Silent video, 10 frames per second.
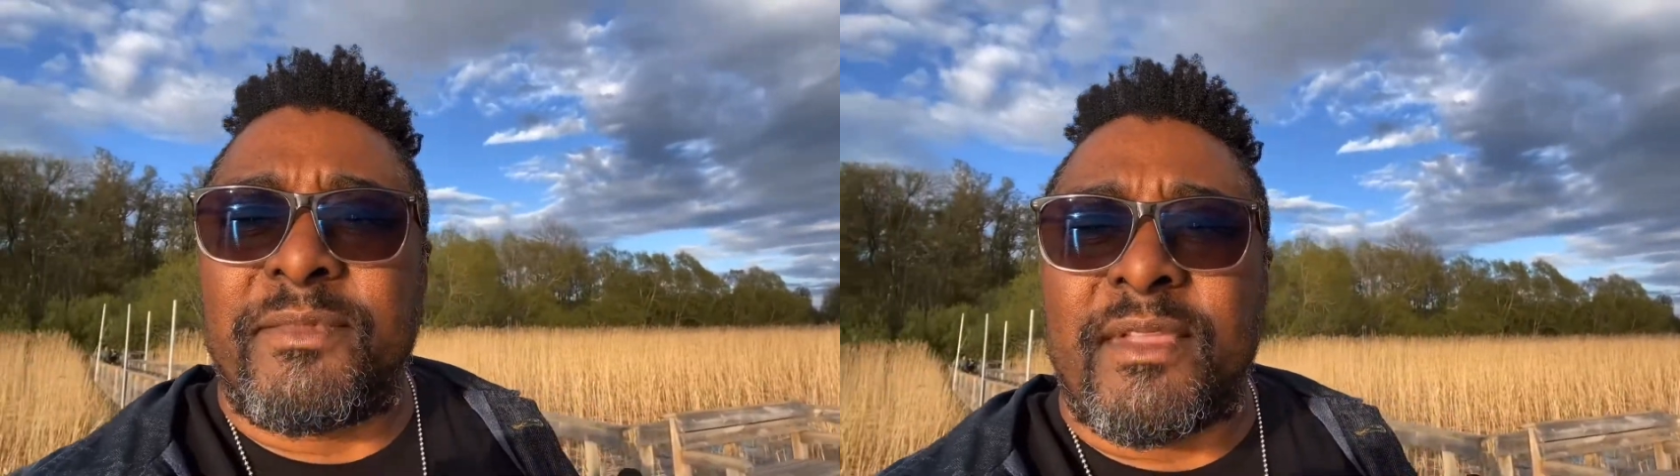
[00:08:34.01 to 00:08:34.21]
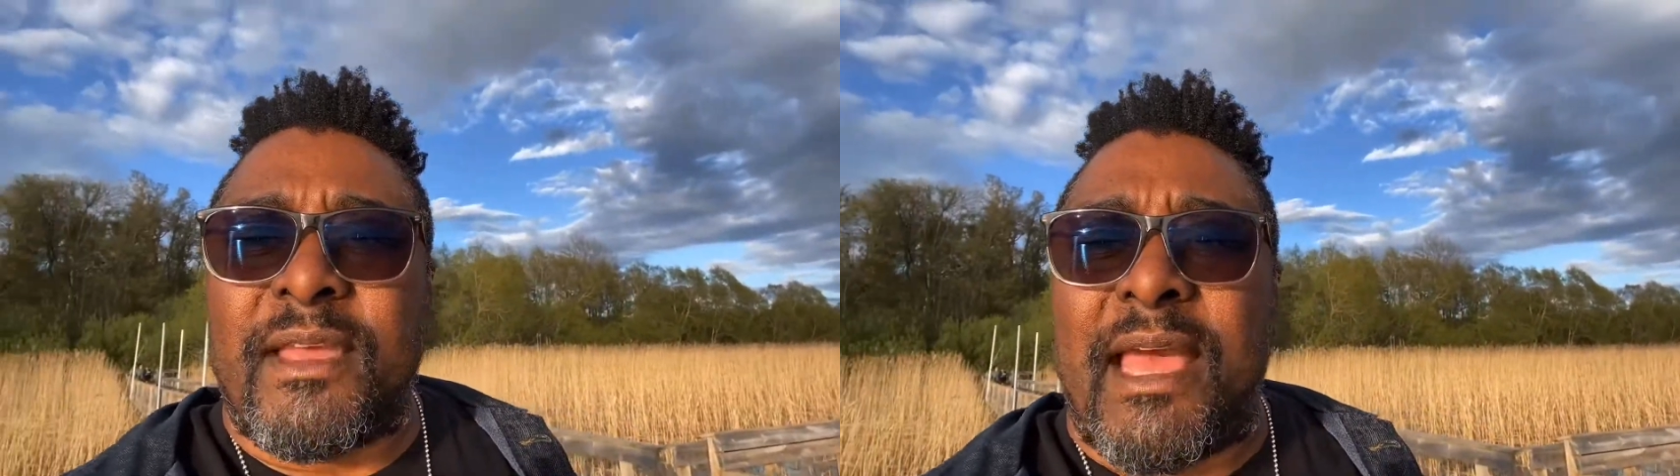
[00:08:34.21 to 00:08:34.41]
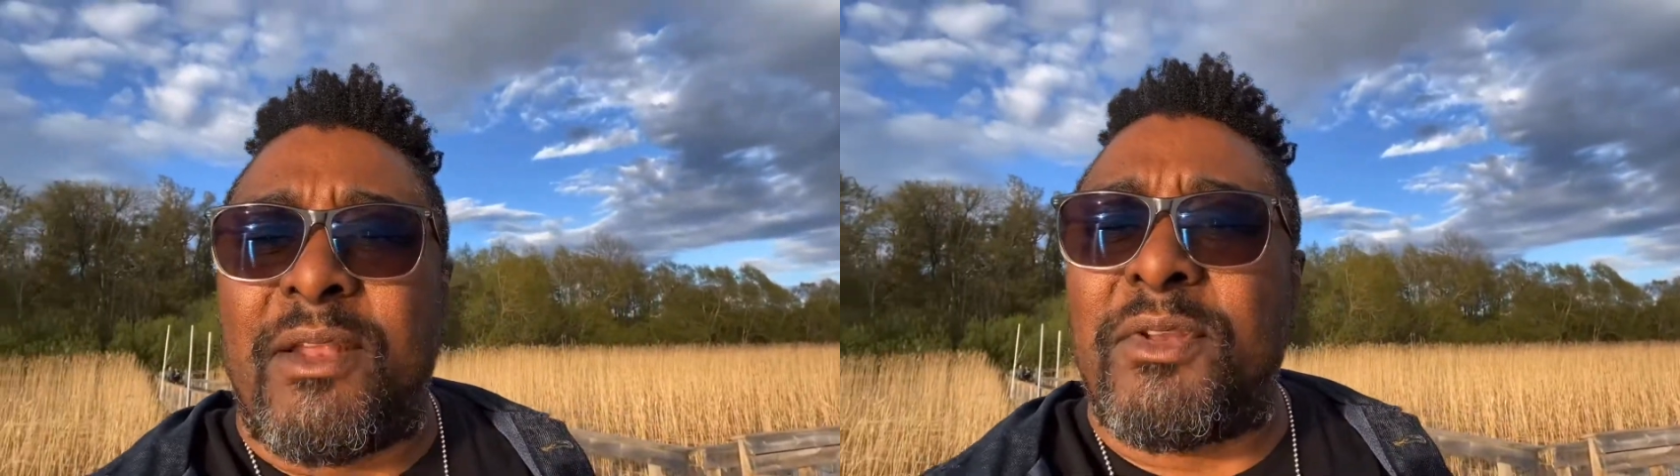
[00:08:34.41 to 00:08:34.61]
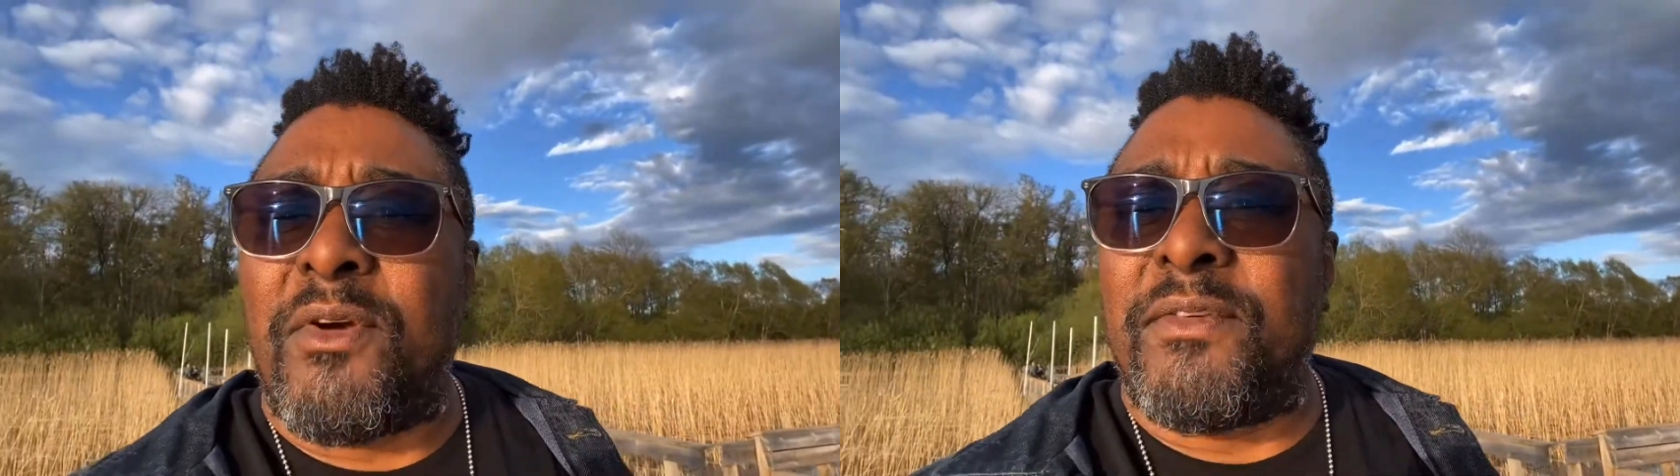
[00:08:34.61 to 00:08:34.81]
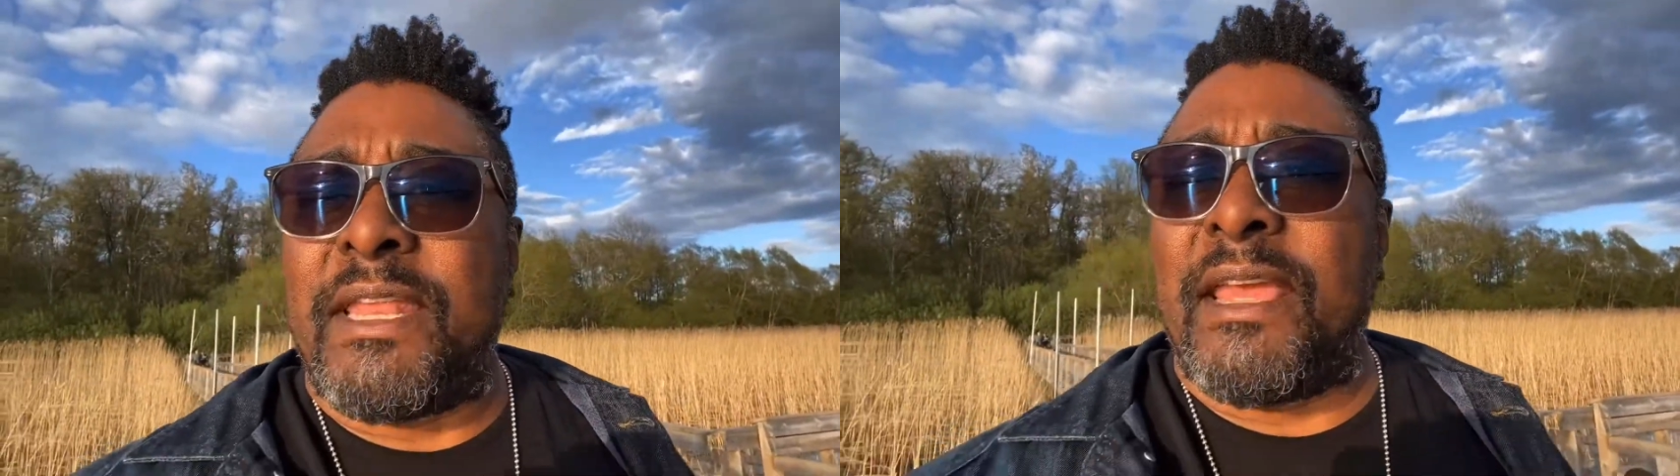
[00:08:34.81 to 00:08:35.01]
I don't know of
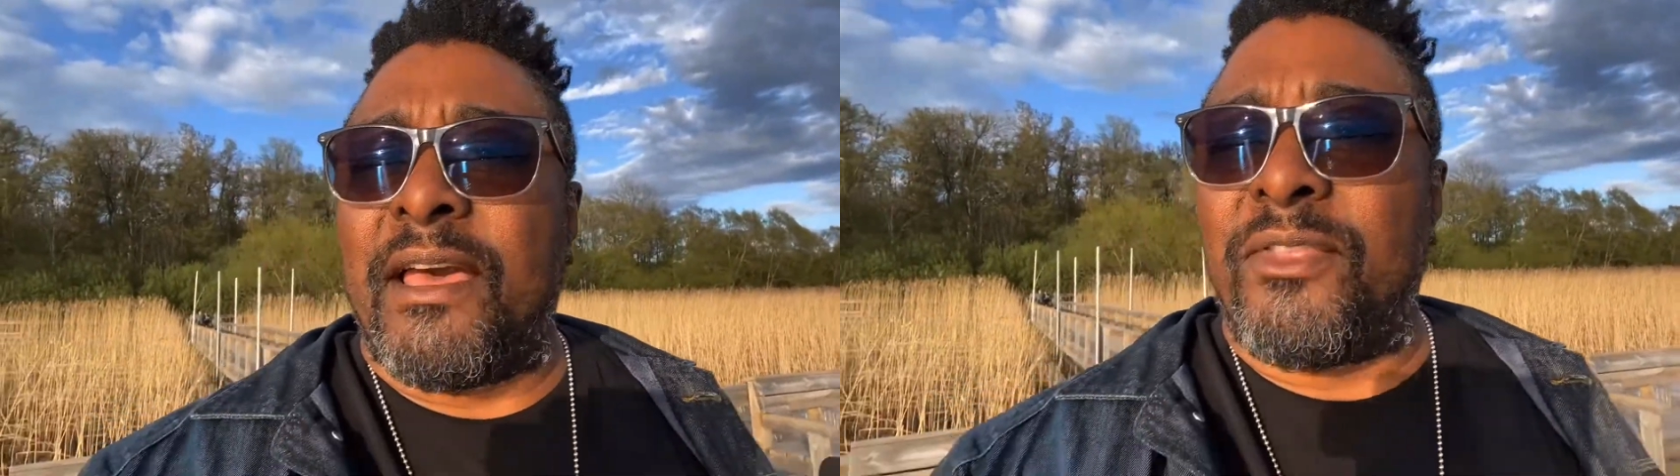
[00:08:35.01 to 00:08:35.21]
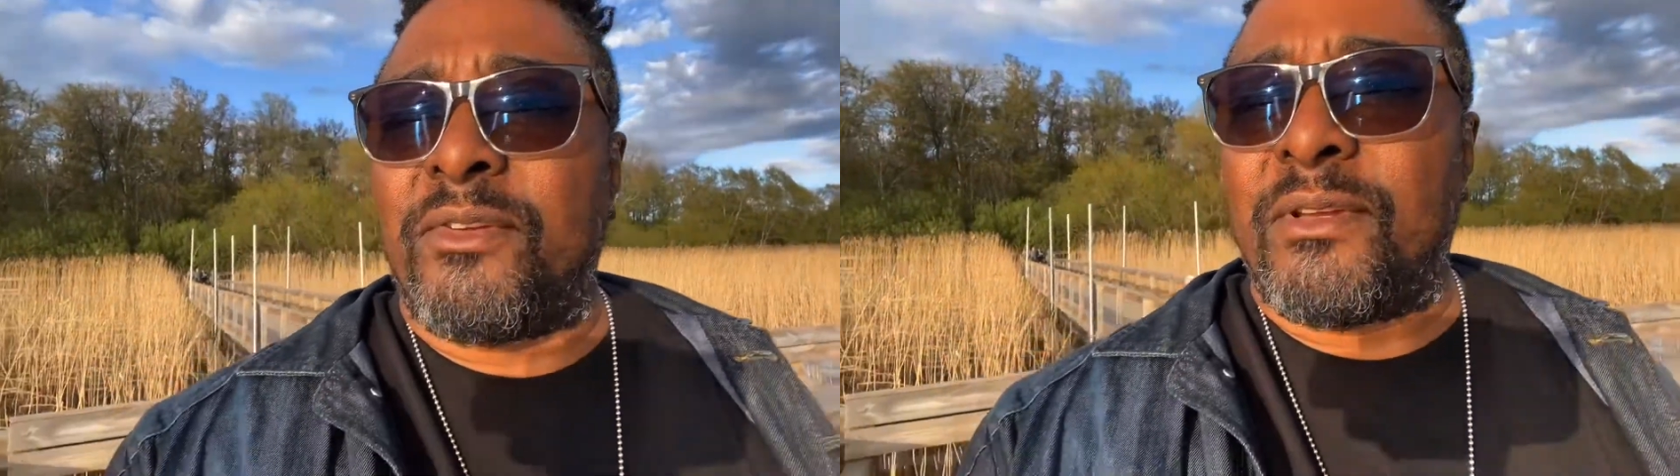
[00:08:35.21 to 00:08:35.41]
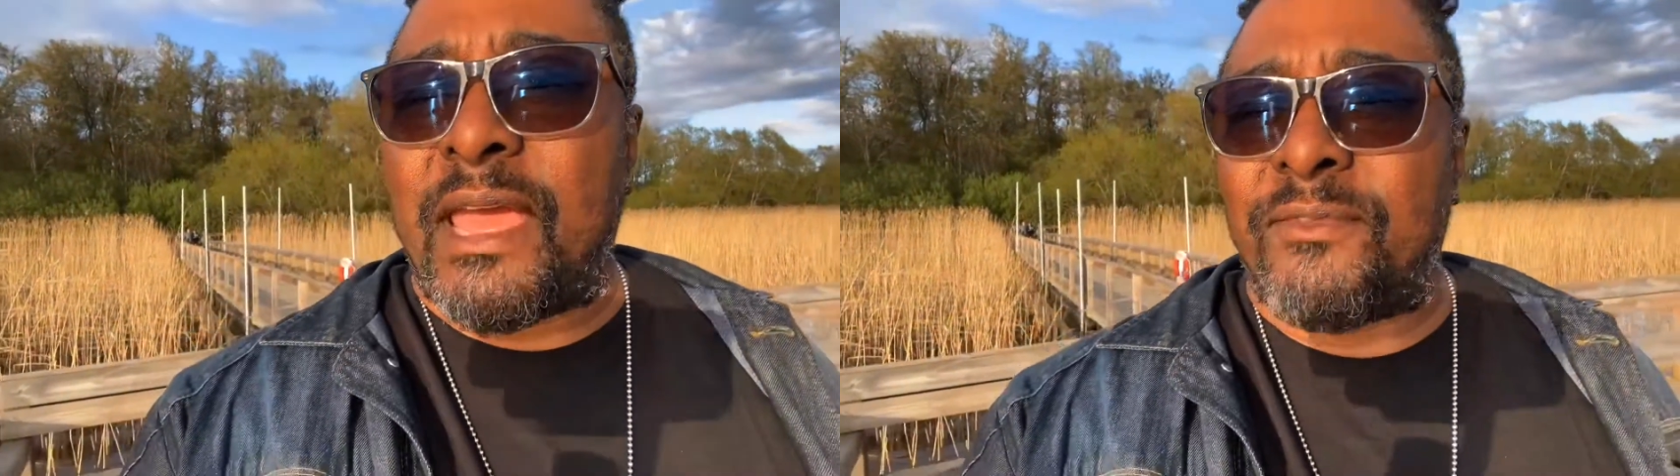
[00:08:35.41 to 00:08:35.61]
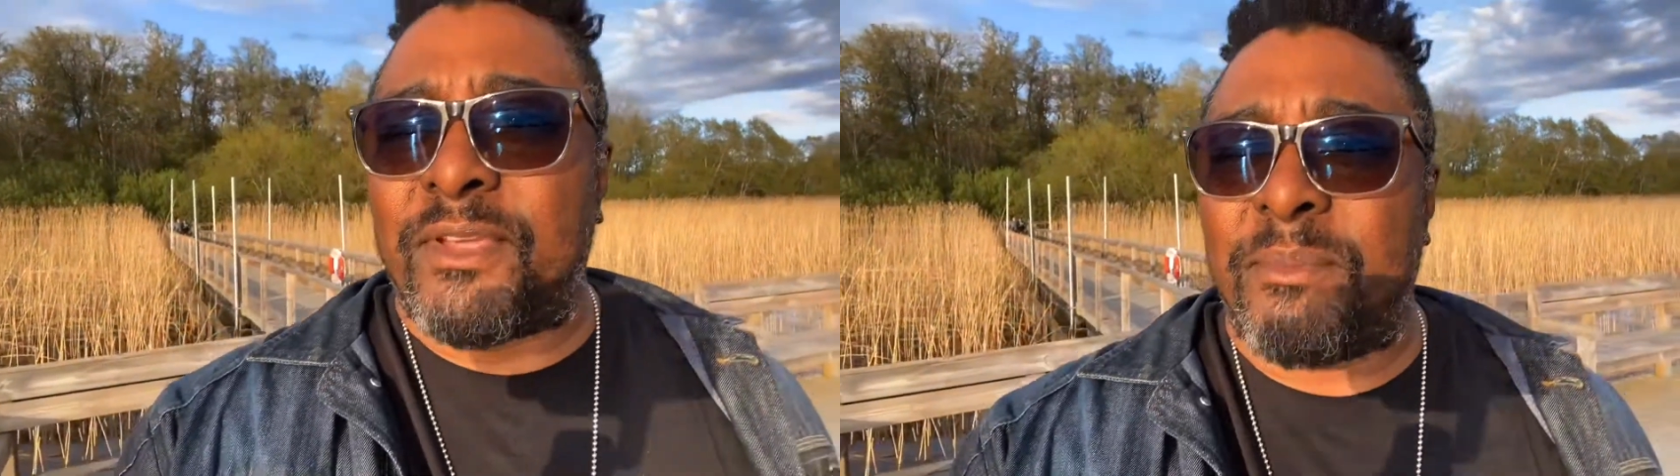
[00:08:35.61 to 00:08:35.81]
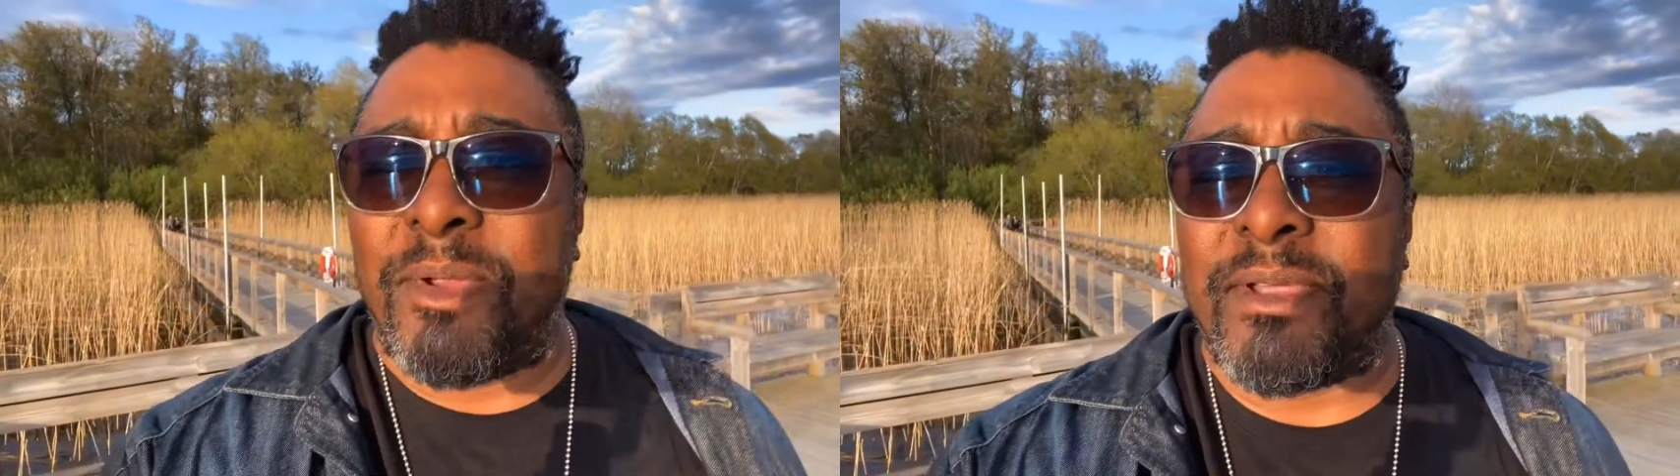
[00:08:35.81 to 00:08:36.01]
any other African
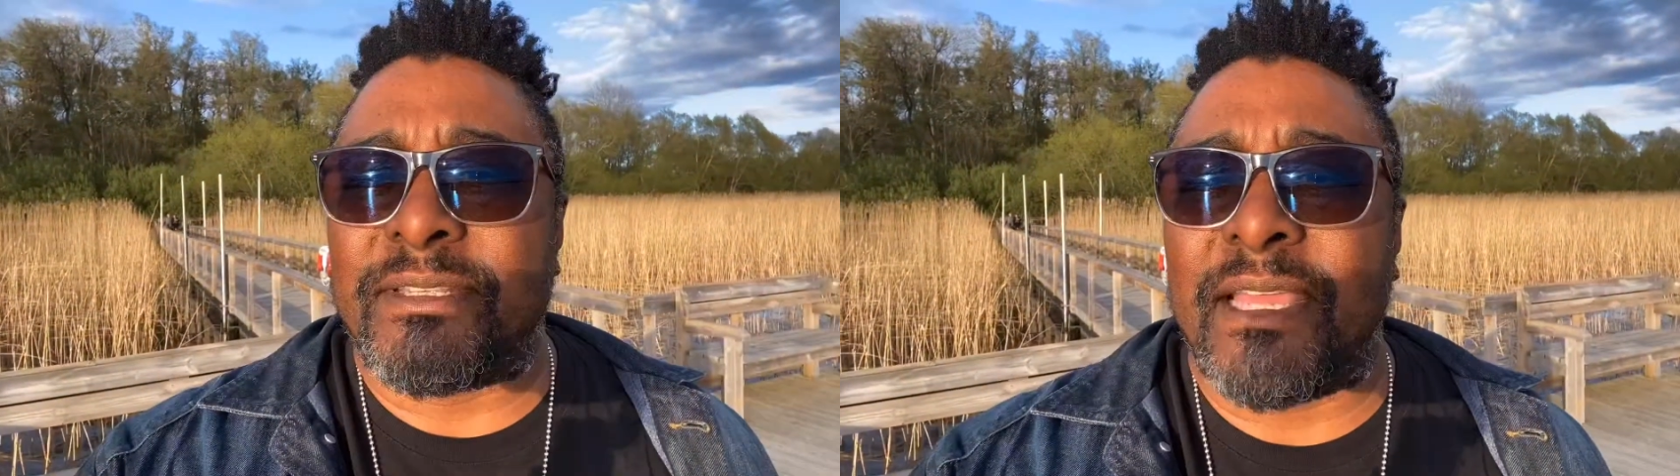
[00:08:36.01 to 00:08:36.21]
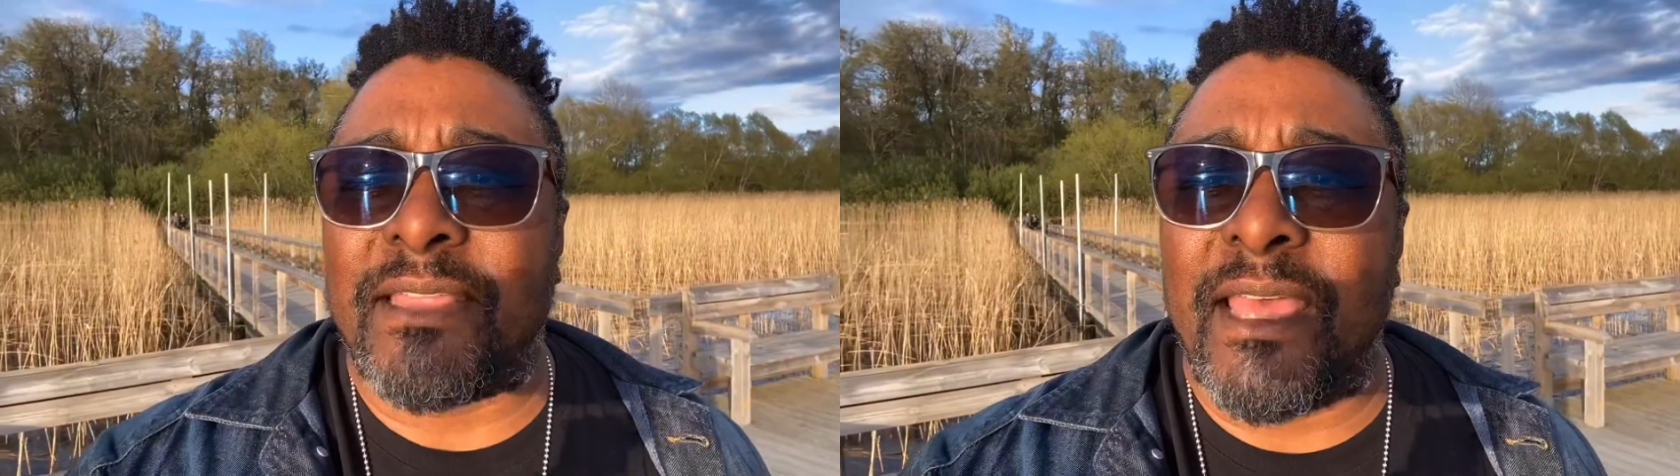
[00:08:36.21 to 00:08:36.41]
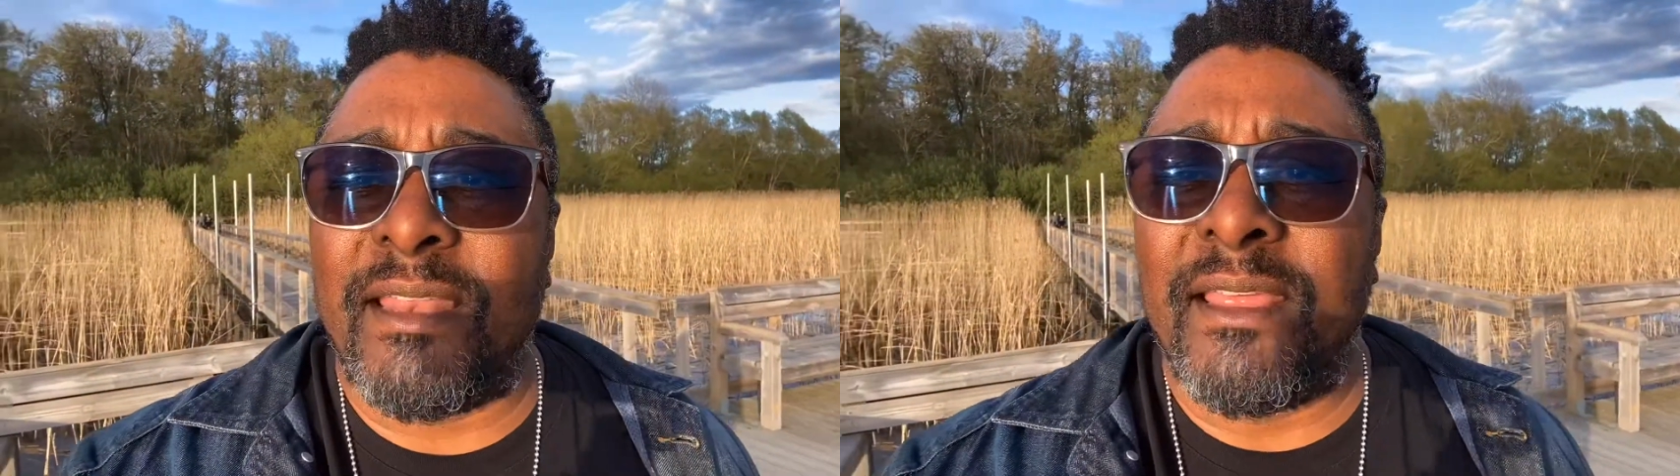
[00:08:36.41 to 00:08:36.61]
Americans like that.